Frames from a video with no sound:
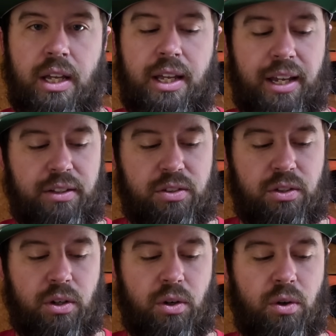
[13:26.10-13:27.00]
And
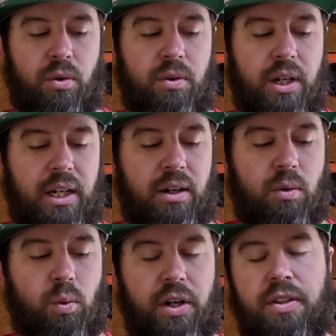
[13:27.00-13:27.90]
so
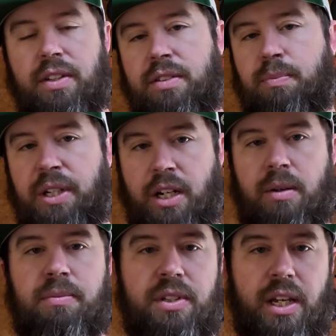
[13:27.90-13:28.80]
where this
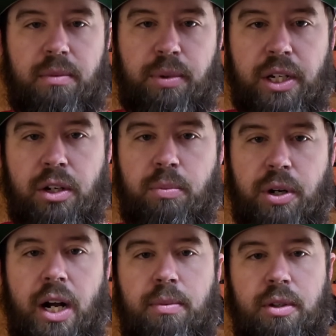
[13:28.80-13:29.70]
becomes a bigger
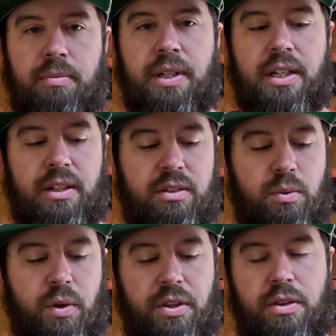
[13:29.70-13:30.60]
problem is
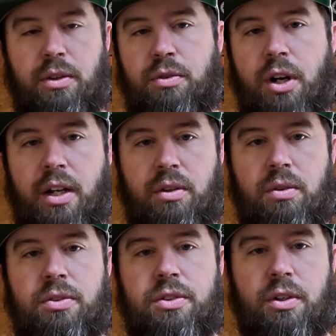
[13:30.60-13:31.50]
with the
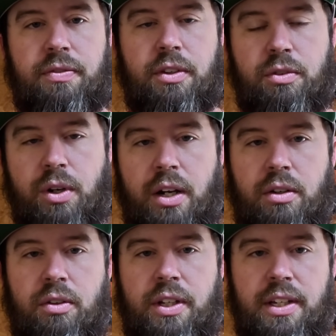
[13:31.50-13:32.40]
throttle. So if the
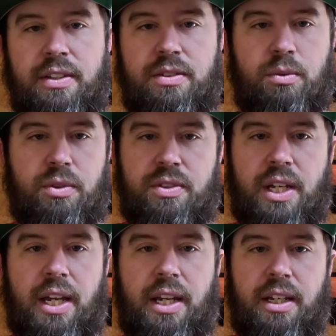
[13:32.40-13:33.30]
throttle is, we'll
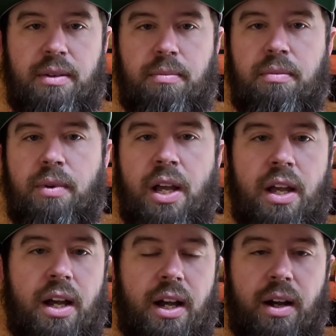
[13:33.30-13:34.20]
say,
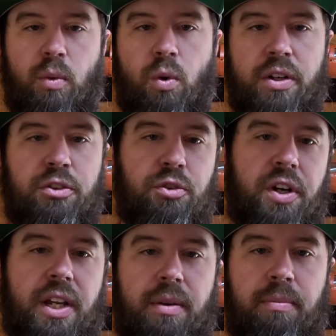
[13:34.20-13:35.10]
one
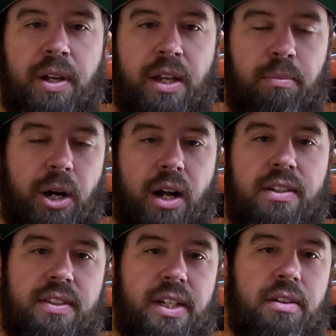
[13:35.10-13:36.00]
trim
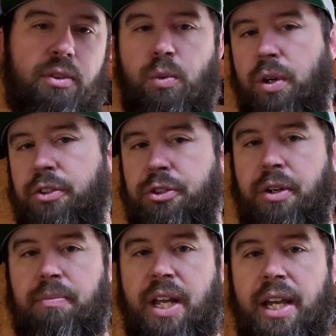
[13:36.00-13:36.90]
positive or one
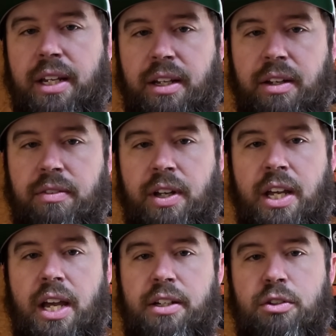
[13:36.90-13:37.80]
trim negative,
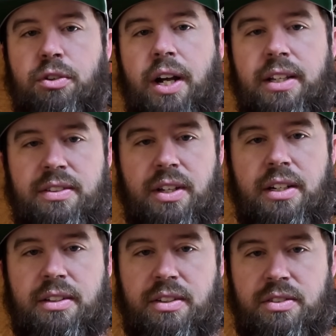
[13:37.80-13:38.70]
and you try and set
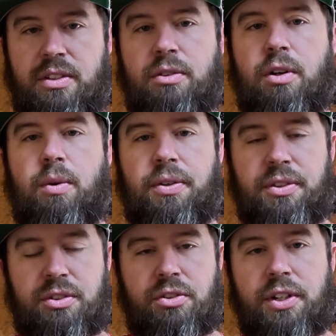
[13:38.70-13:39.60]
it to 0 on the
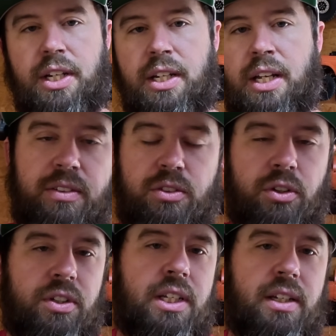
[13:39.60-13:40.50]
screen,
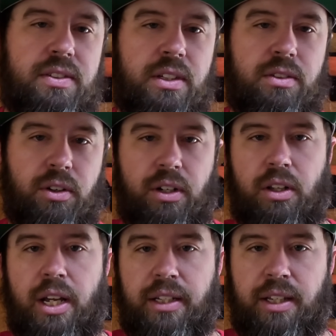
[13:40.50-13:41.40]
certain ESCs aren't going to
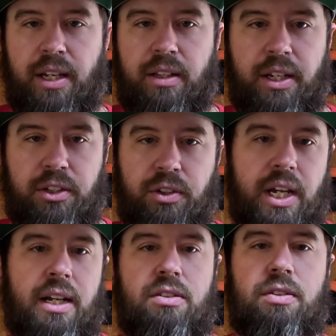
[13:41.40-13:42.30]
like that. Like your
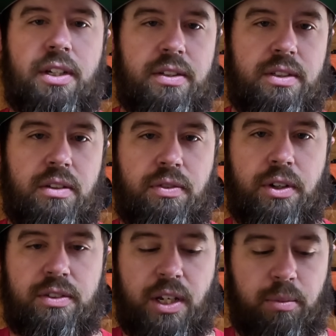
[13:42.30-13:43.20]
Castle ESC, for
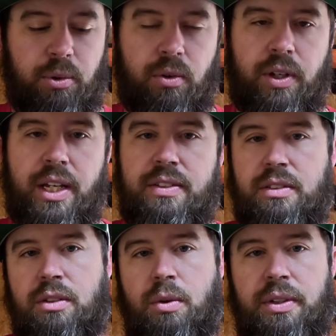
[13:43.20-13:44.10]
example, isn't
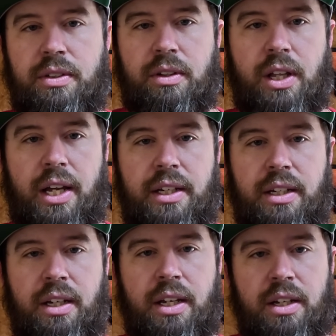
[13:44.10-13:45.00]
going to like
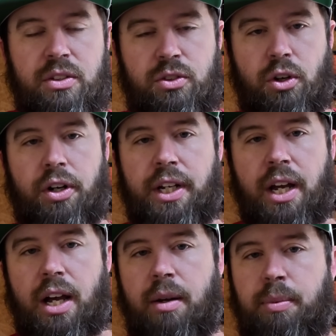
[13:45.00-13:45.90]
starting
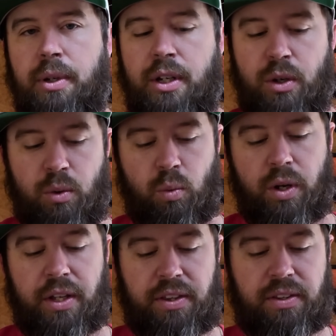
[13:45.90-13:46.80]
up
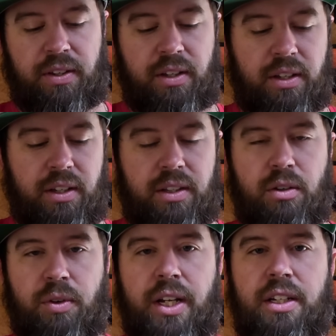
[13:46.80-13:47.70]
with the
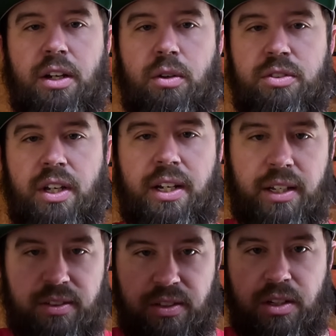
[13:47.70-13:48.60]
radio set
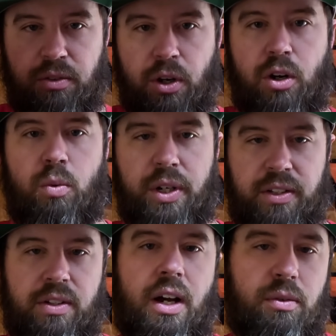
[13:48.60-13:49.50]
at 0 when
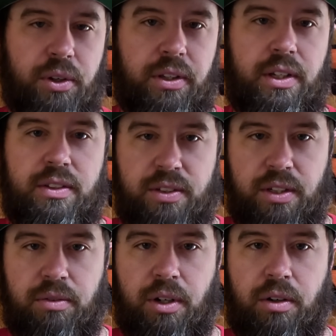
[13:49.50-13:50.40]
it's not really at
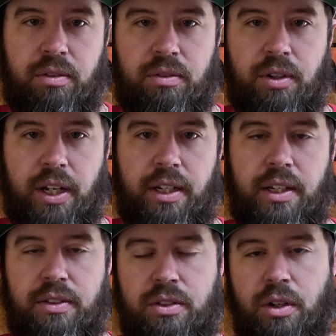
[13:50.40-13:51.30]
0, right?
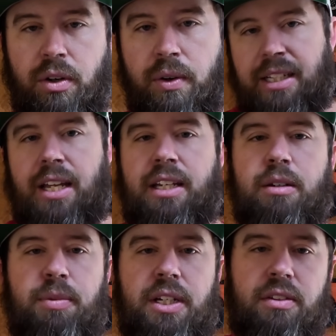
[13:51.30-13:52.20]
And so it can
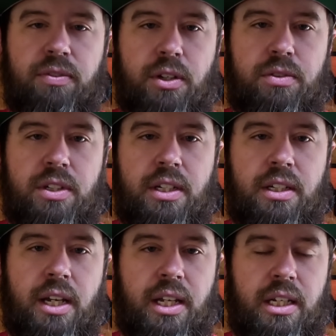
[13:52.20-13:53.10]
be confusing,
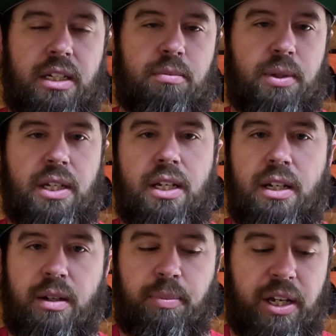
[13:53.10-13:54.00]
and it can be
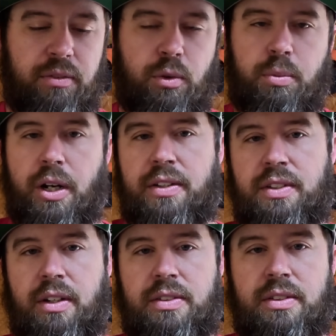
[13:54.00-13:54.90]
a painful
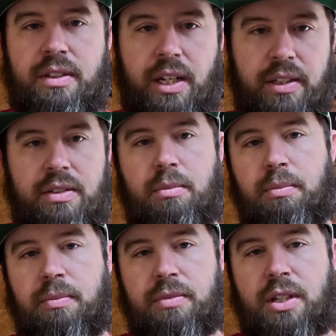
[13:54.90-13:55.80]
process at
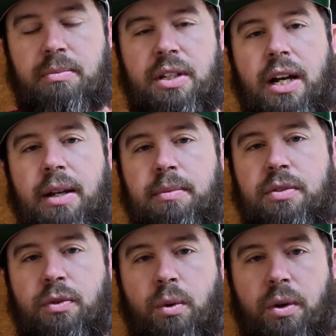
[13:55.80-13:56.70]
sometimes
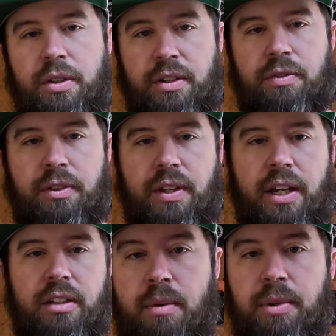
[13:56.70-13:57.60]
for different
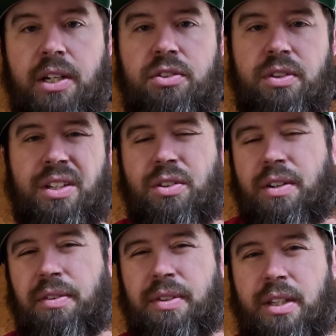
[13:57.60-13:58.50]
things, because you think you have
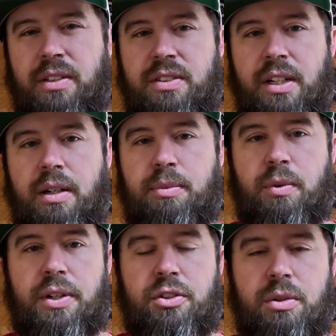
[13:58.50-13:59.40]
everything set up the
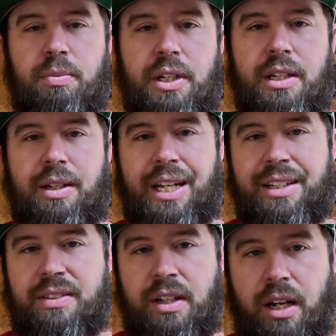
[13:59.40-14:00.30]
way it should be, and
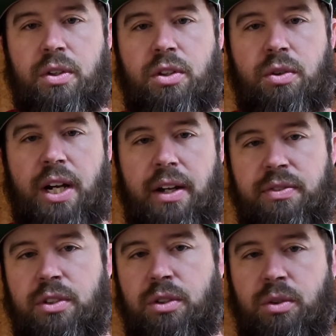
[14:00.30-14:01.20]
it's not. You have
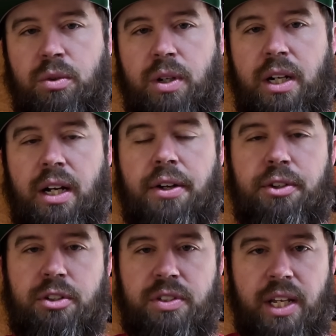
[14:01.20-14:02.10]
to
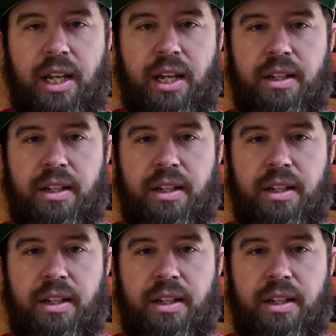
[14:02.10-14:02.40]
understand